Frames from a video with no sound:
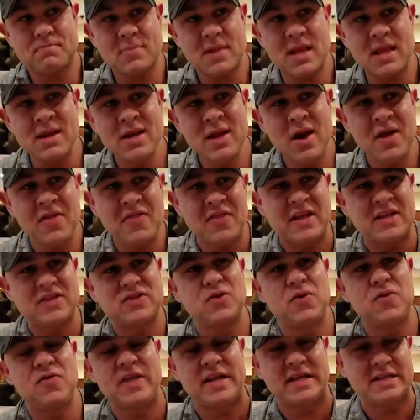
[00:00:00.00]
Now, I think
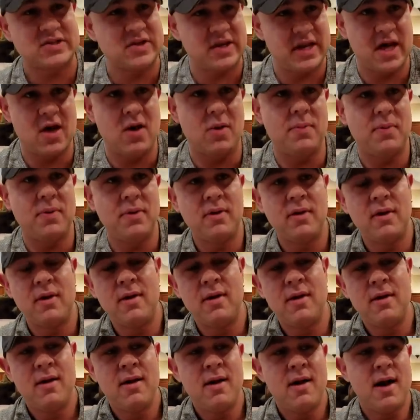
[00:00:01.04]
certain things could help.
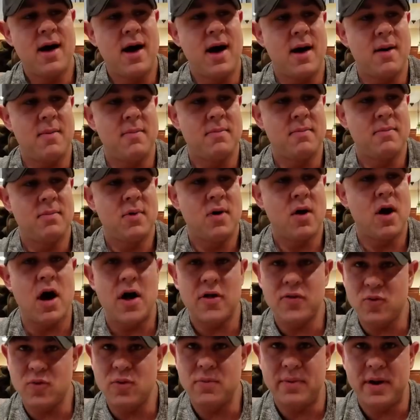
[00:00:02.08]
Um,
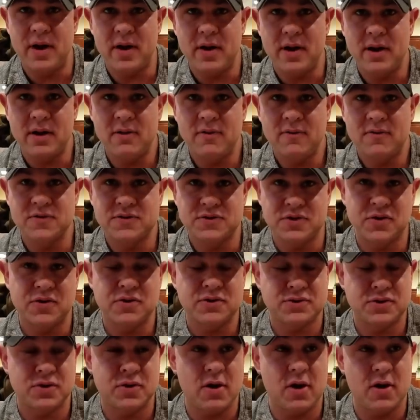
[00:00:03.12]
hawthorn berry for cir
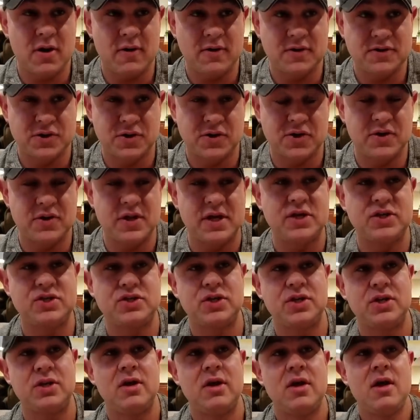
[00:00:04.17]
cir
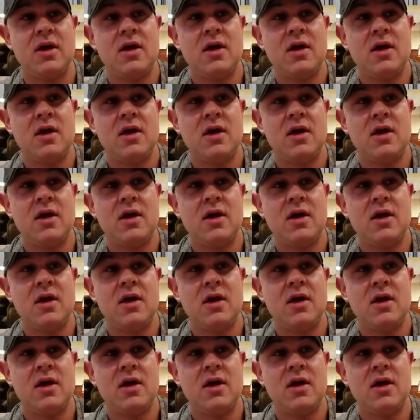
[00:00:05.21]
circulation,